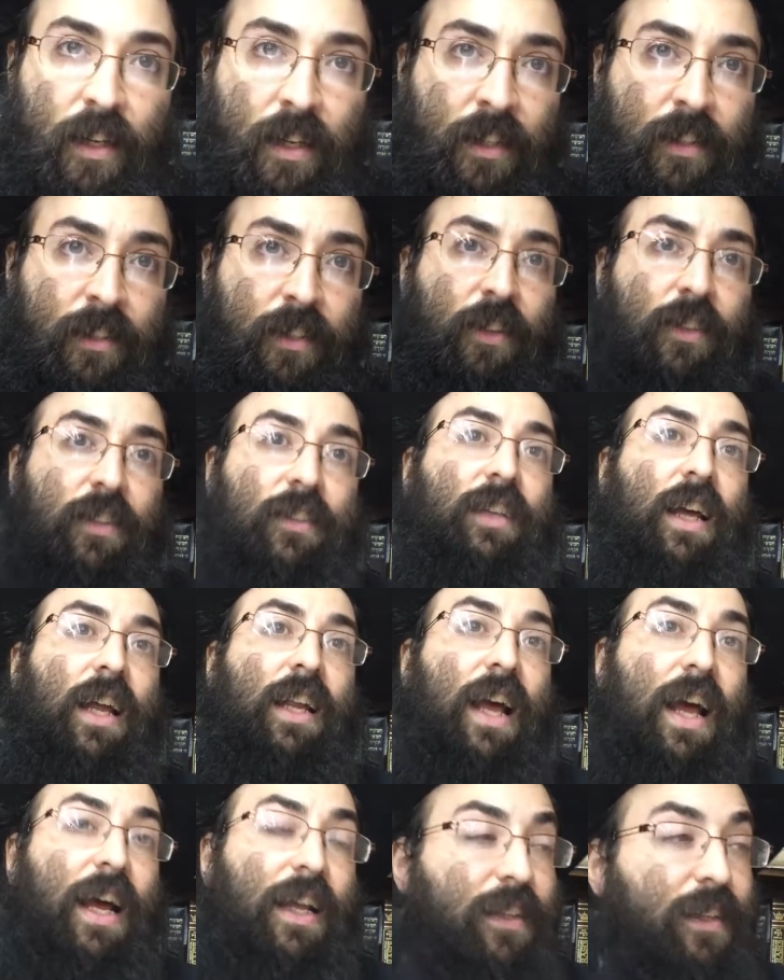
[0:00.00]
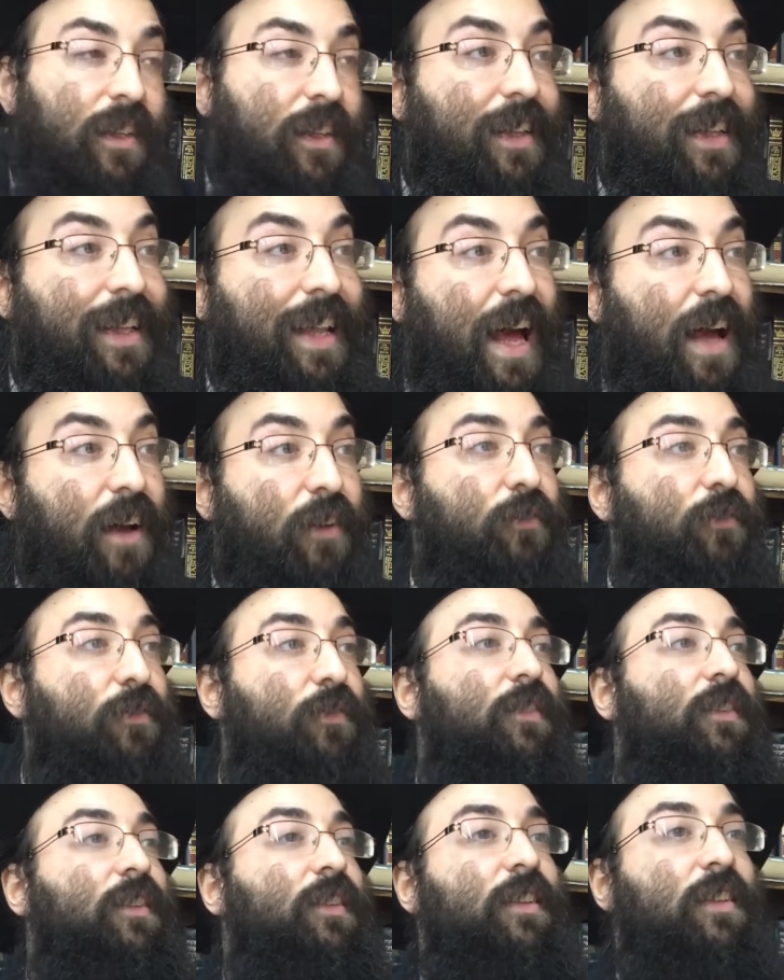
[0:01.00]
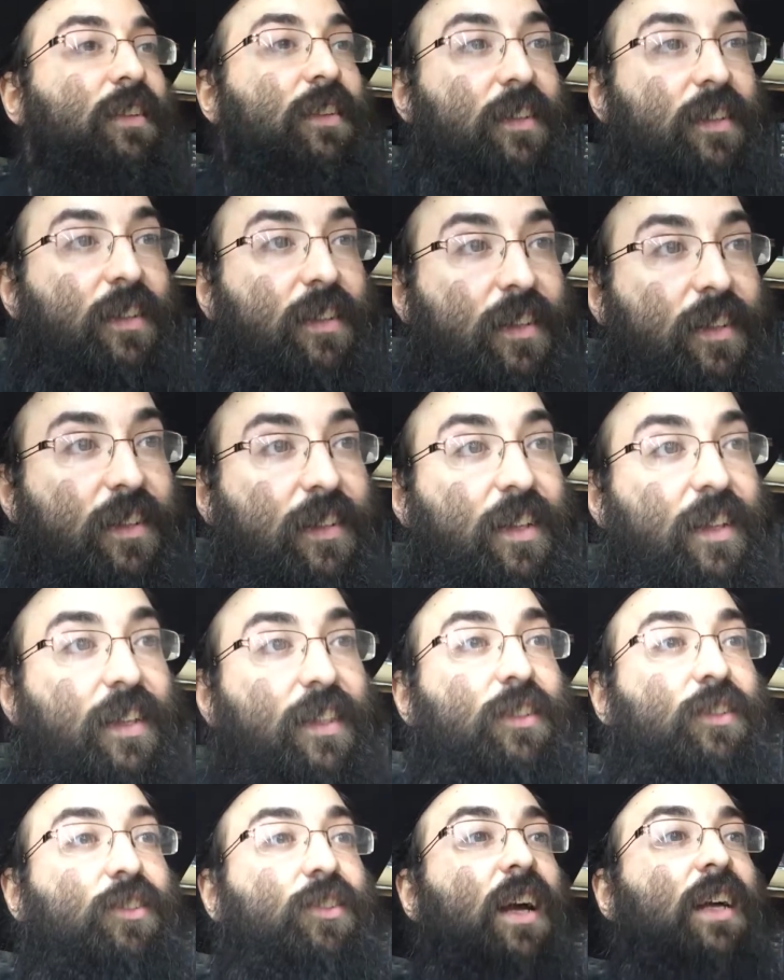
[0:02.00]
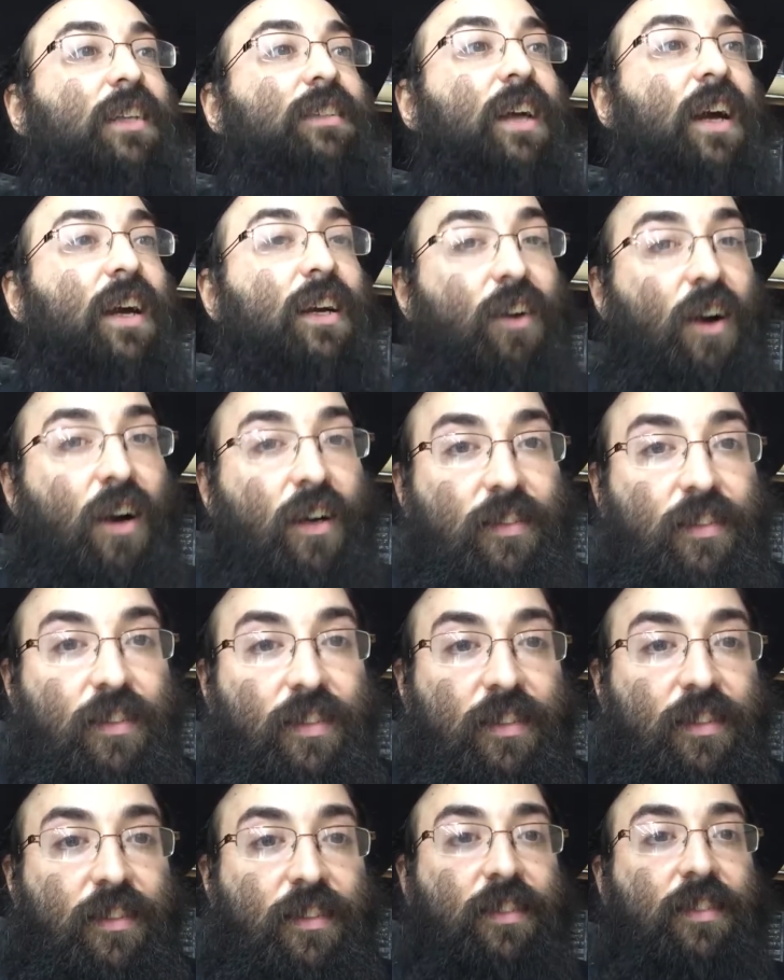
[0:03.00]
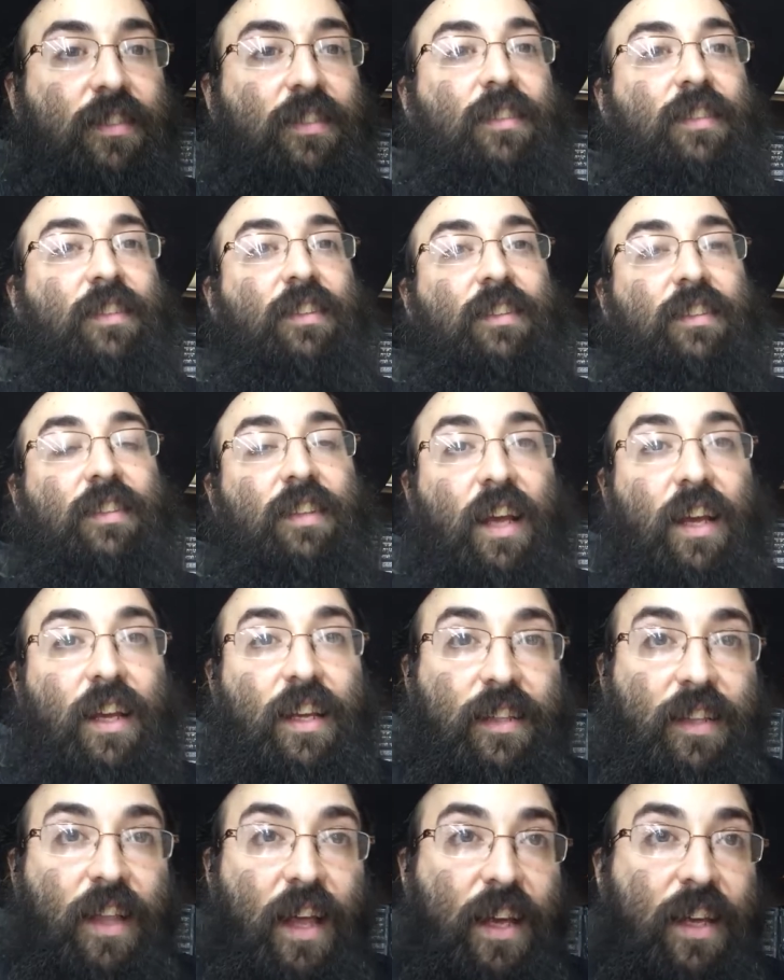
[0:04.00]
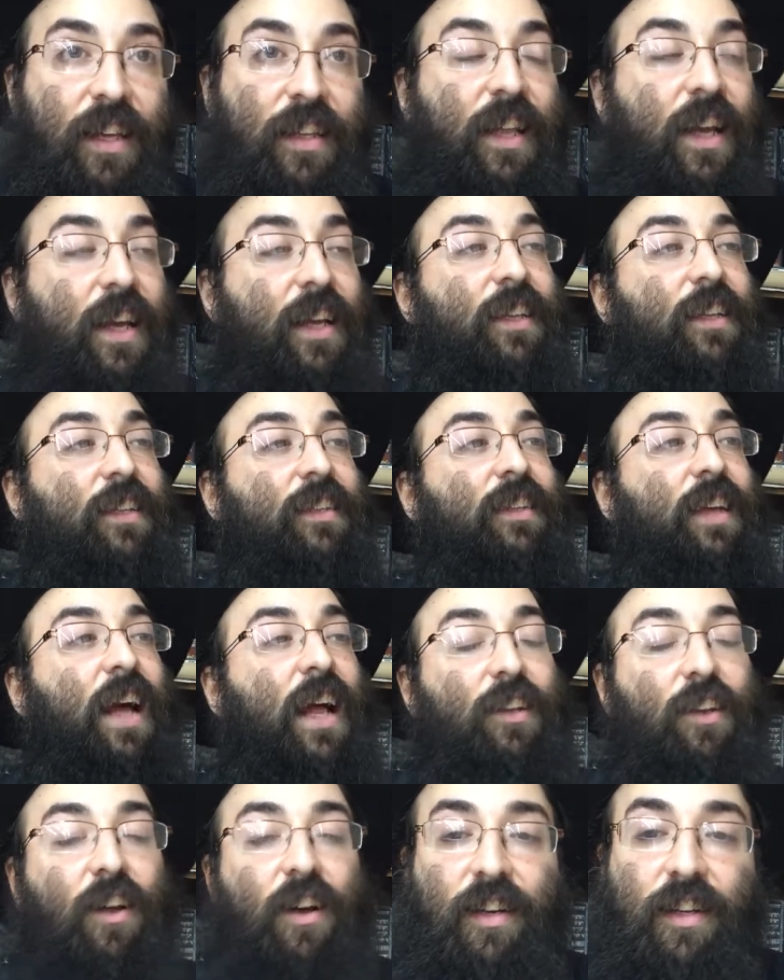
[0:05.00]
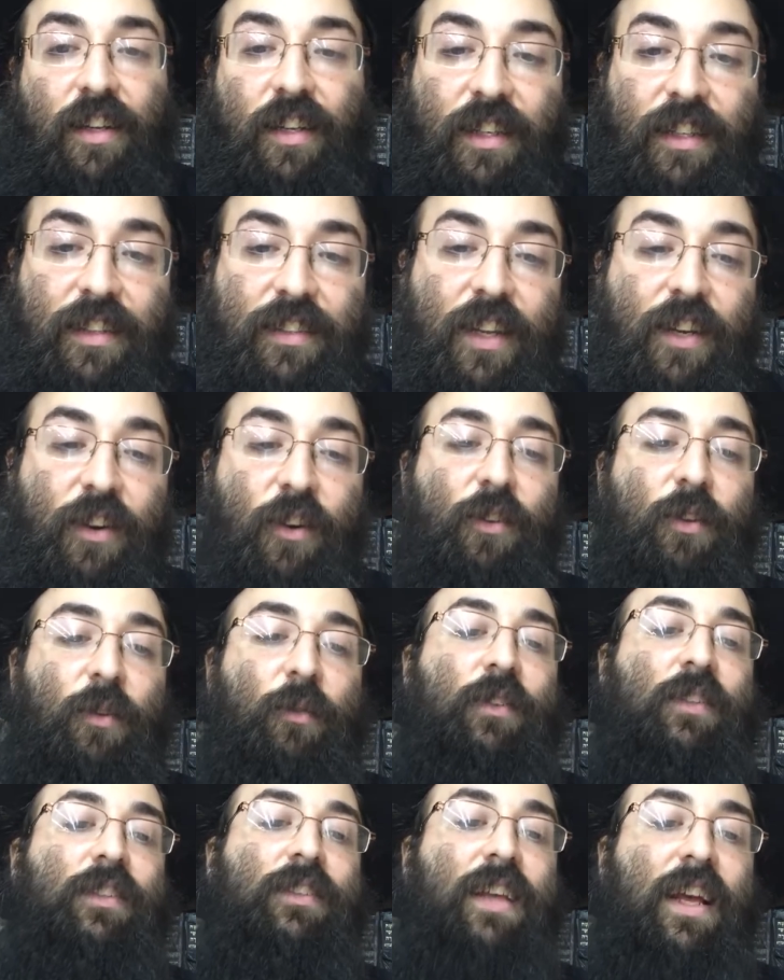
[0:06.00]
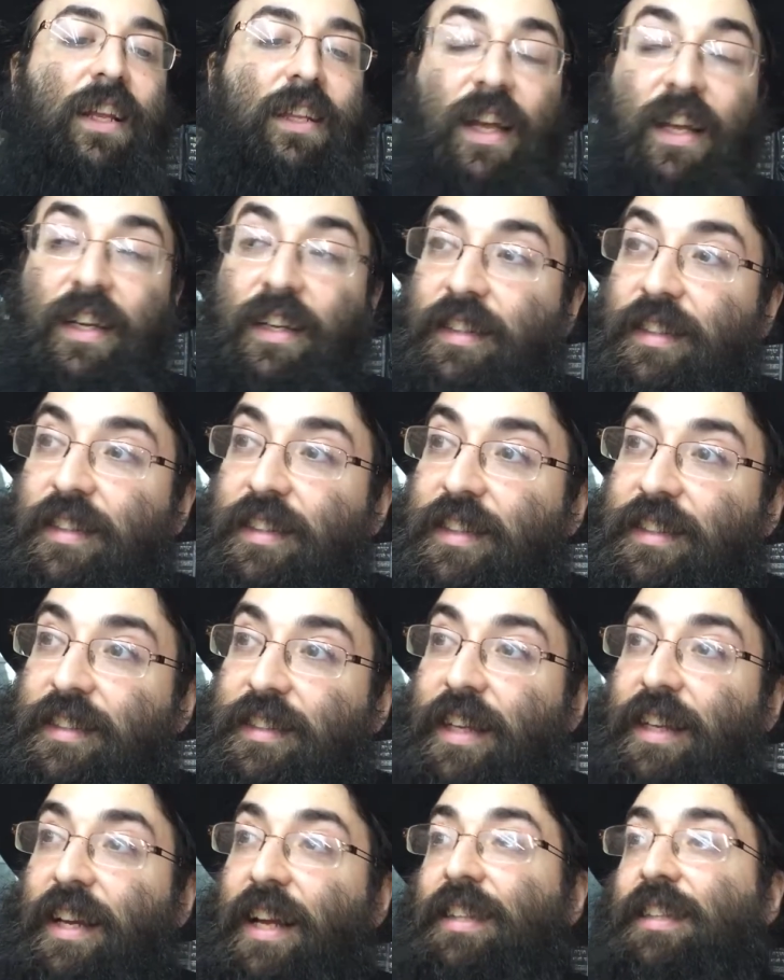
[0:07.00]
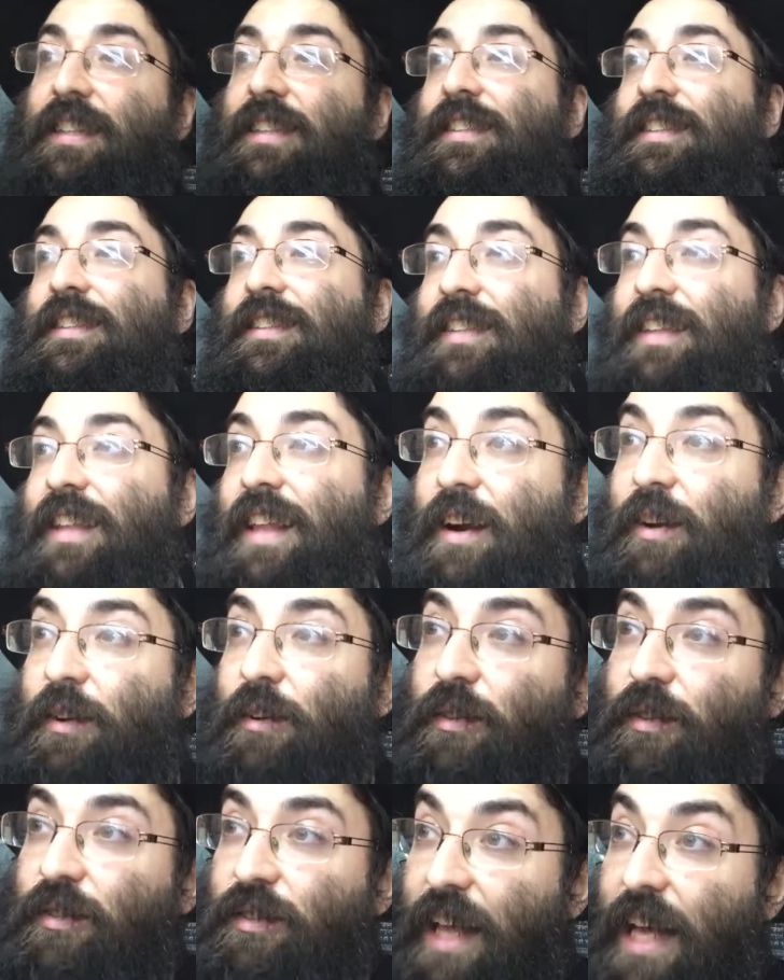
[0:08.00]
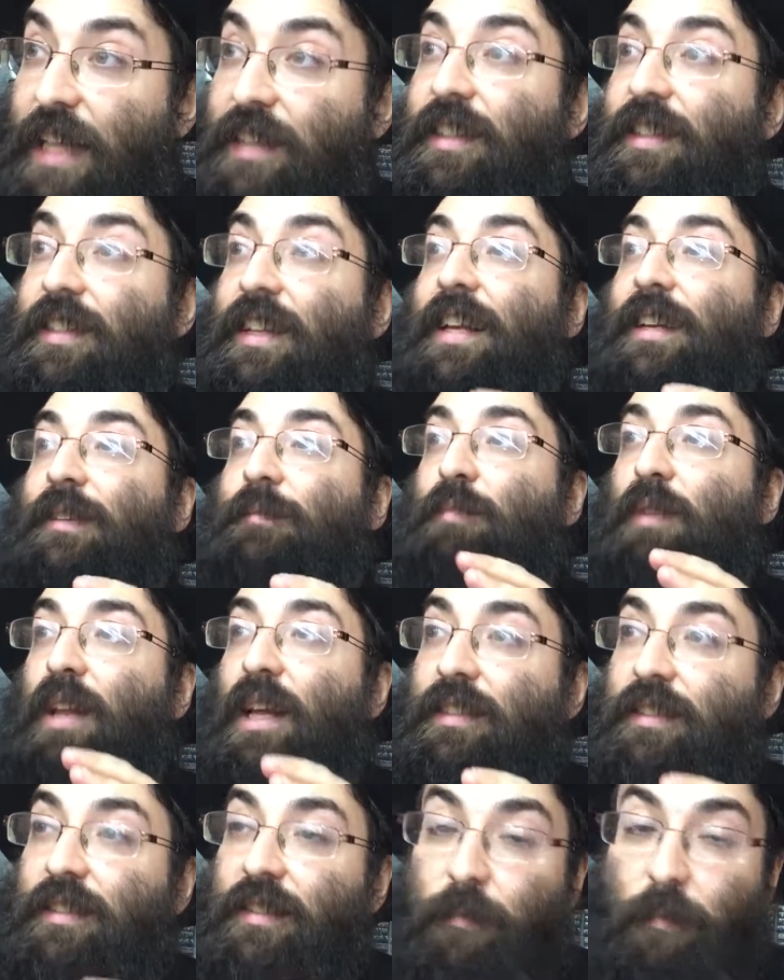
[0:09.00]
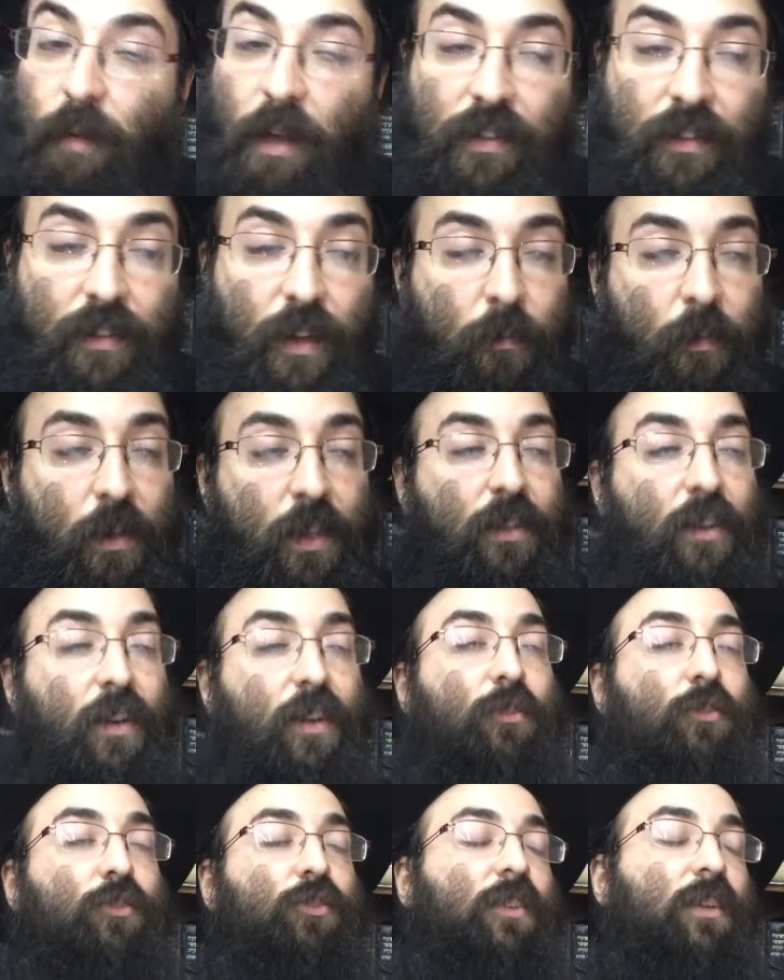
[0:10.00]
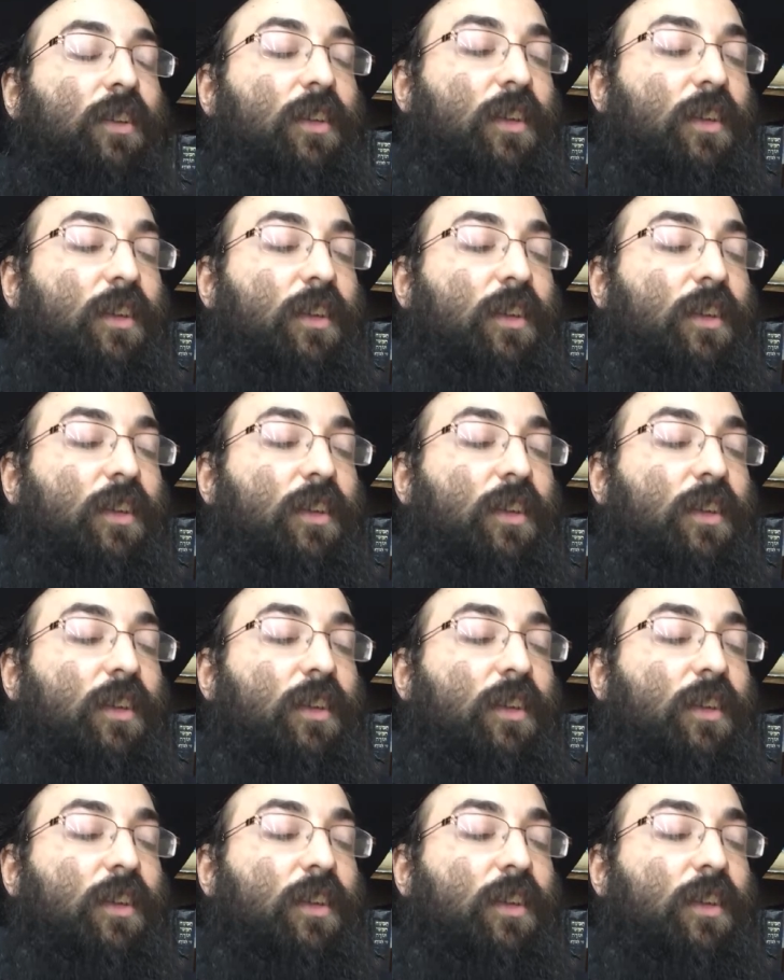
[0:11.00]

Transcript: So the Sanhedrin left the Lishkas Hagazis. The halacha is that only when the Sanhedrin is in their designated place in the Beis HaMikdash,